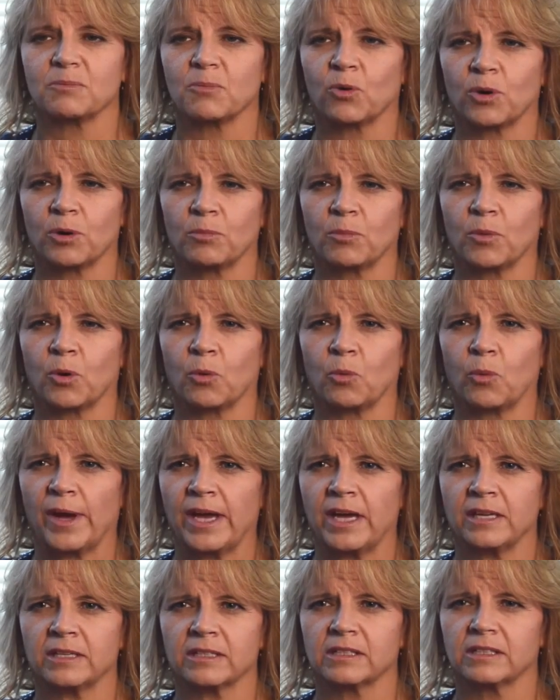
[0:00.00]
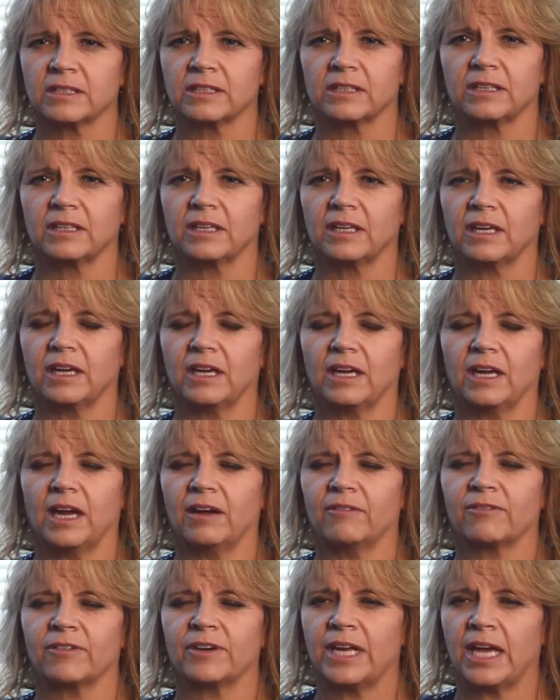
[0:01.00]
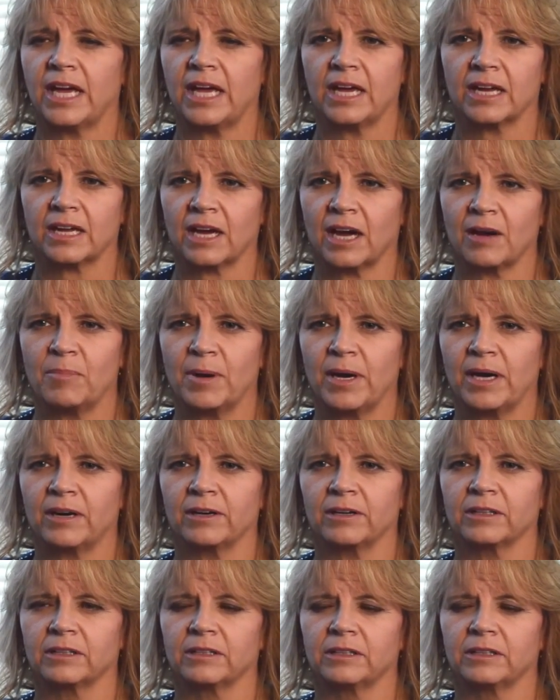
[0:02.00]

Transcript: more and more weight, every day it got better.